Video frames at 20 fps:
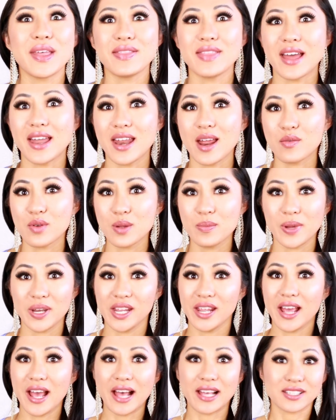that
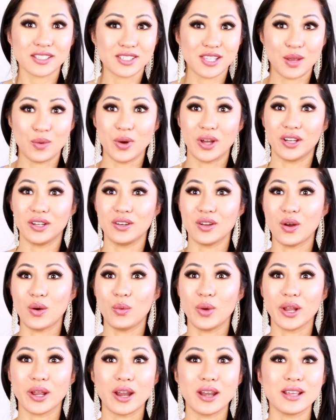everybody asks they wanna know.
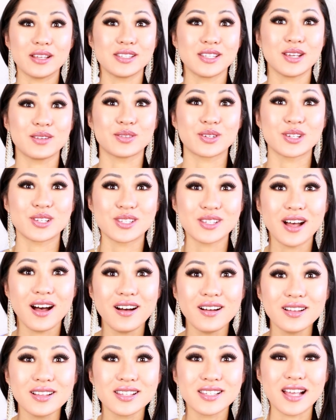When can I see
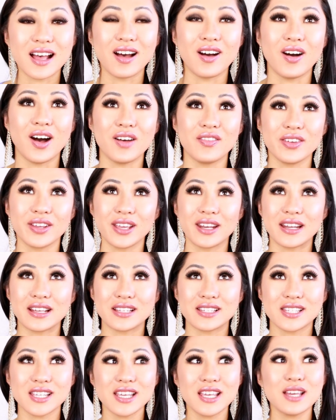results? How often can I
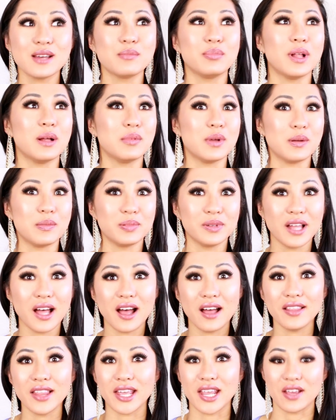see it? Blah, blah,
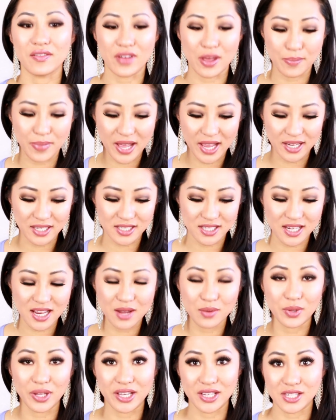blah. Like if I buy it today,
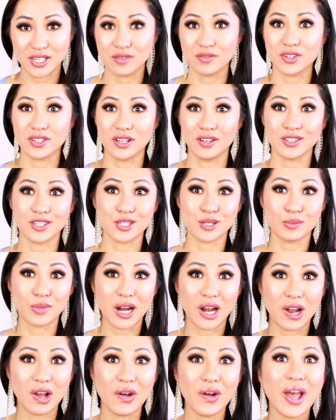will I see results
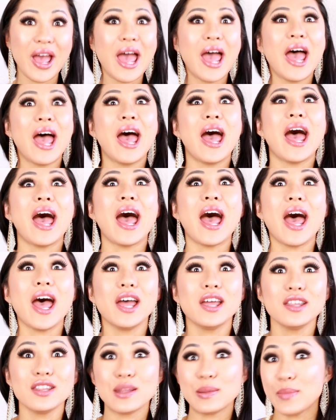tomorrow?
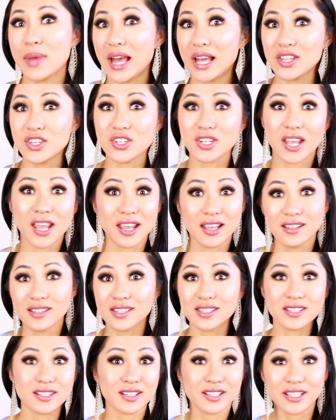And the magic
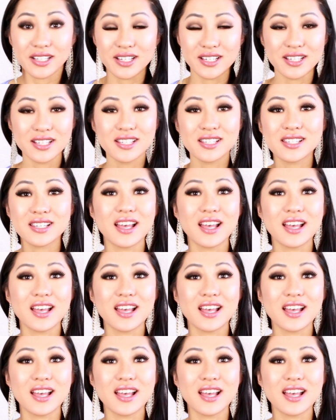answer is